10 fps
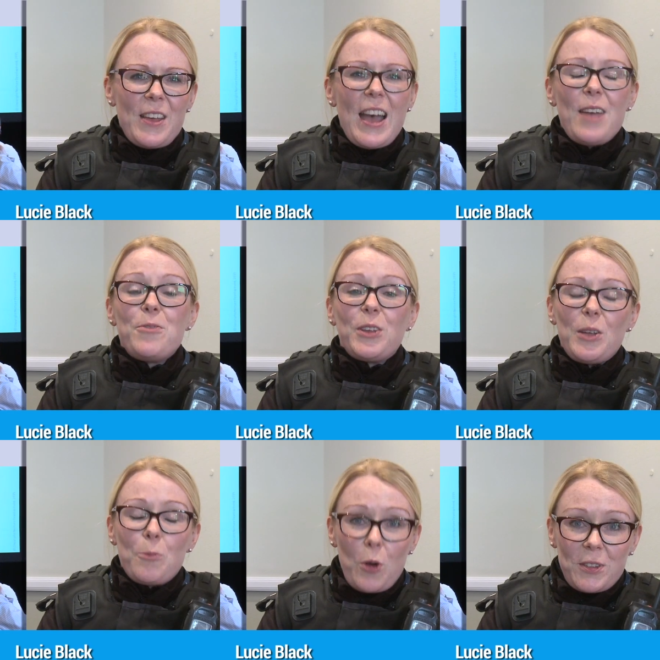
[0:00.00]
I am
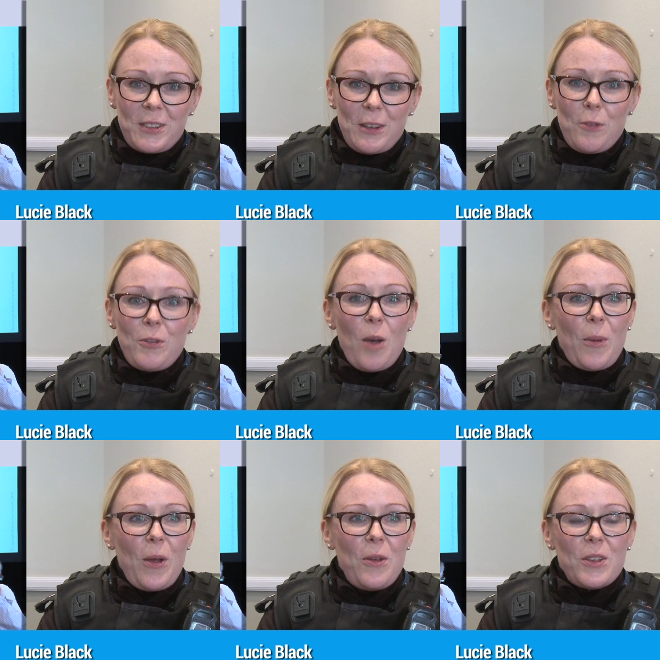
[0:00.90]
feeling positive
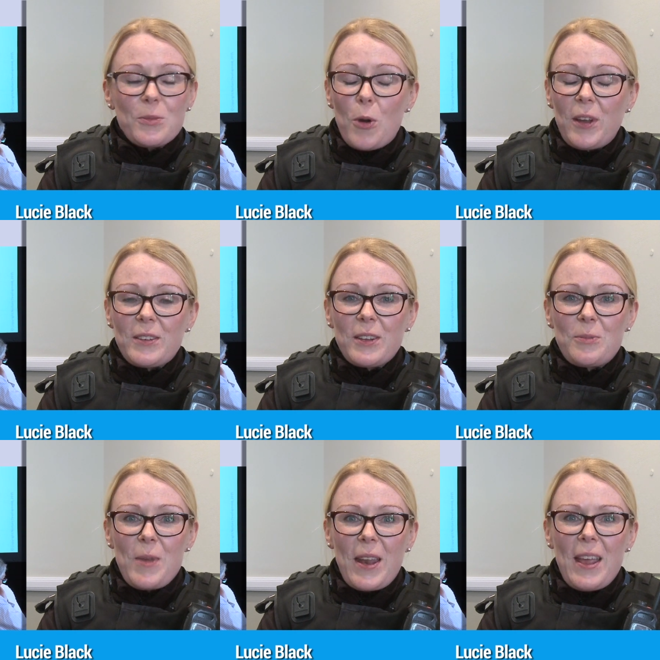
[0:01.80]
about this morning's
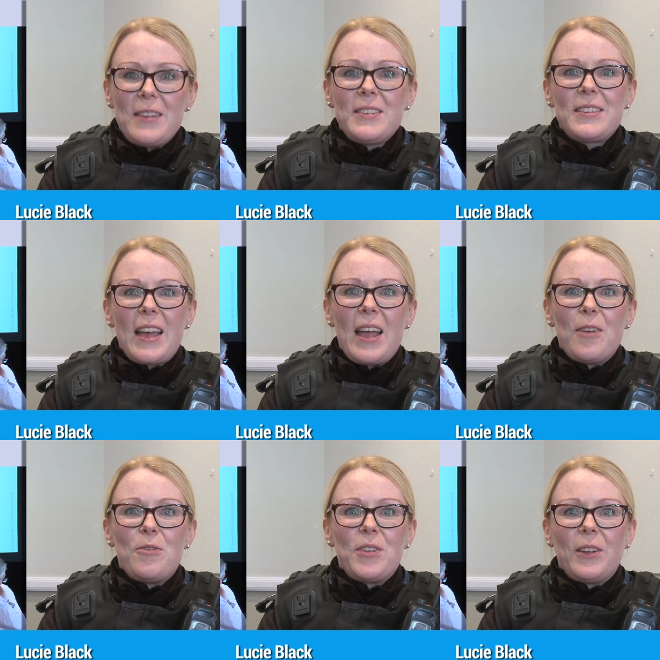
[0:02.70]
experience. I
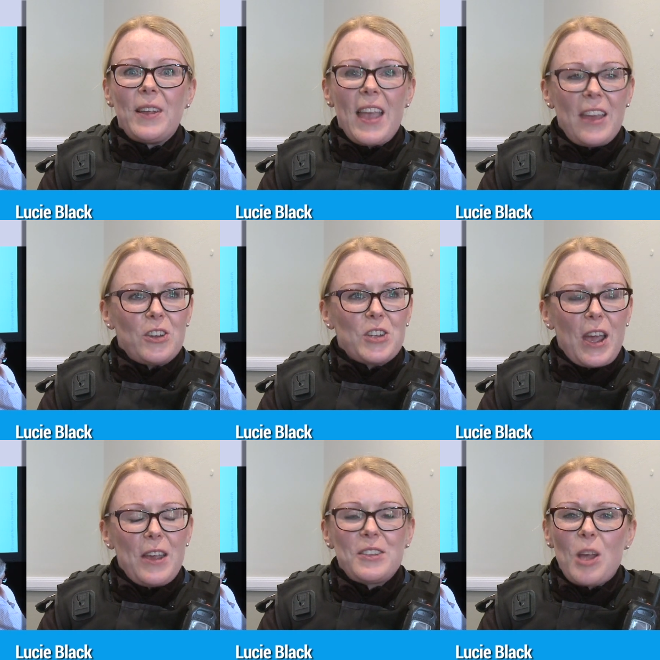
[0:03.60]
am feeling
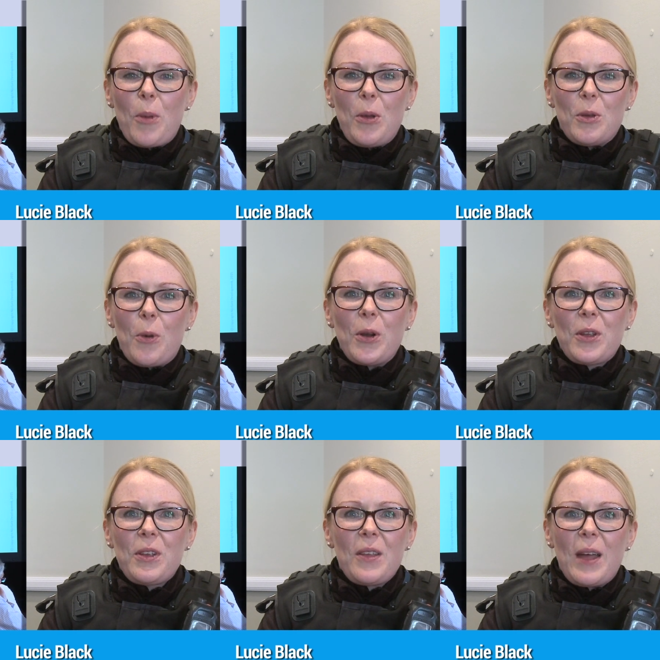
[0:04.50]
energised about the work
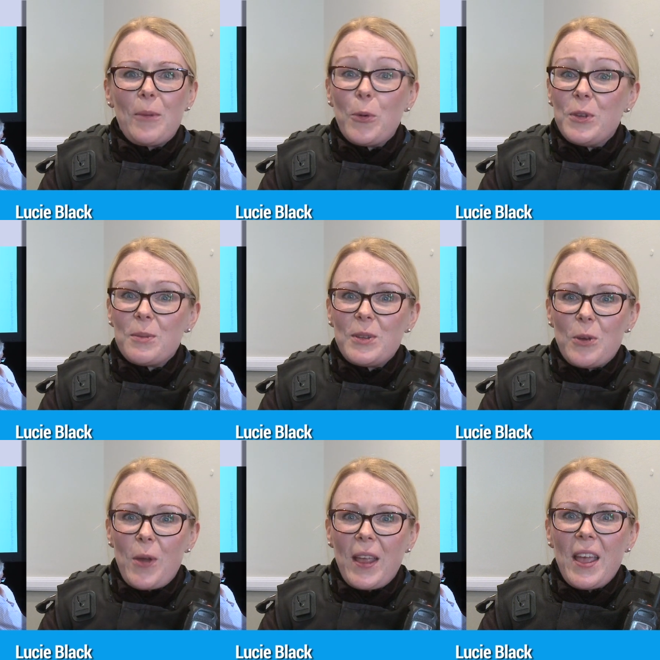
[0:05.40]
that I'm going to be
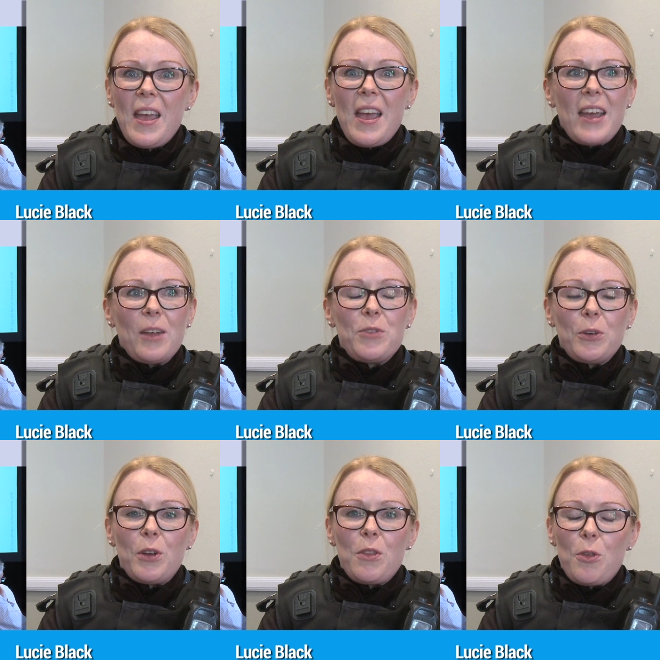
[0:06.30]
doing, and I'm
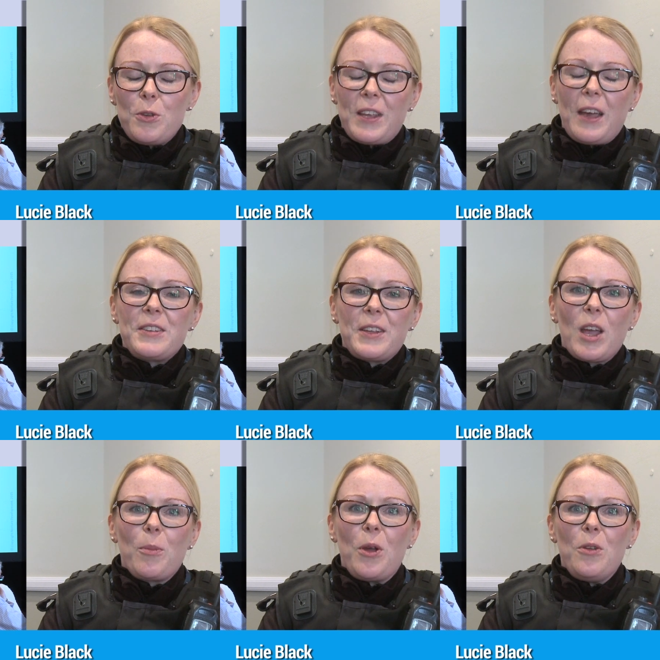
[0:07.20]
feeling
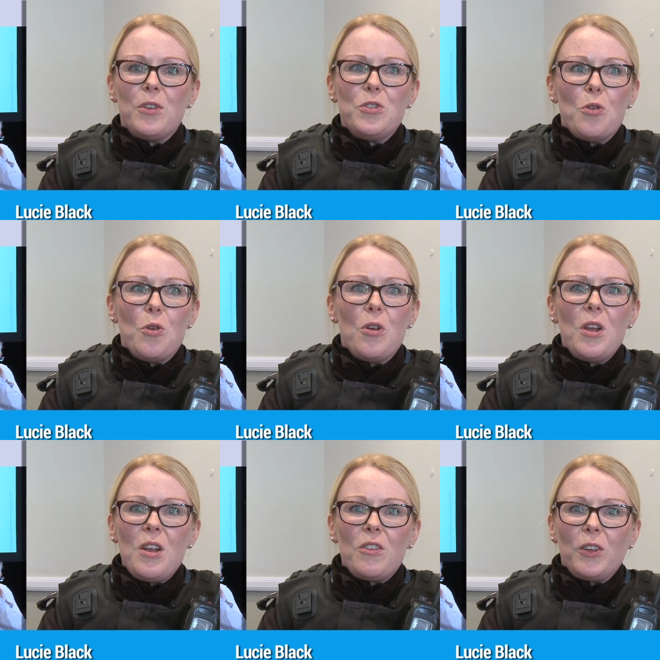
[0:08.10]
enthusiastic about the new
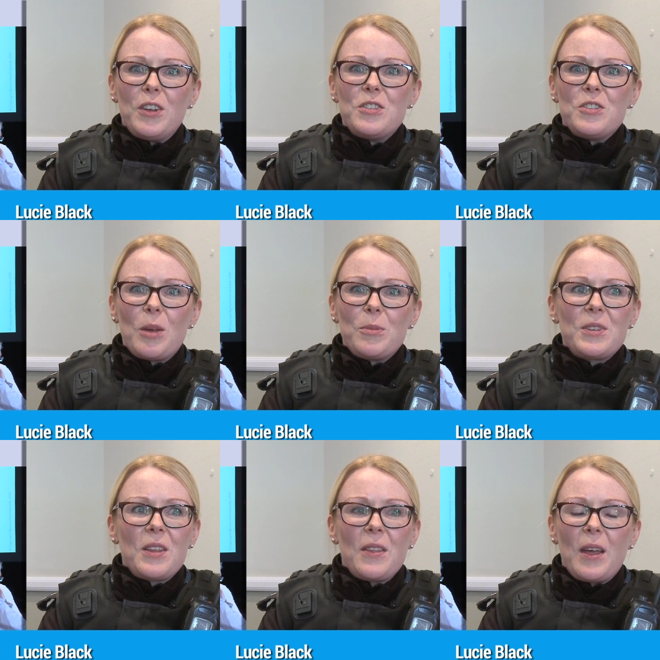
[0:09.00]

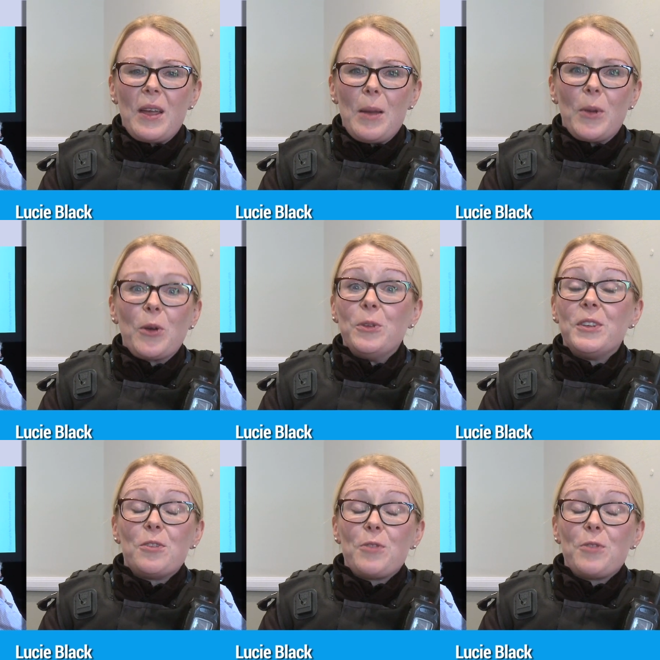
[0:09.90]
relationships that um, are going to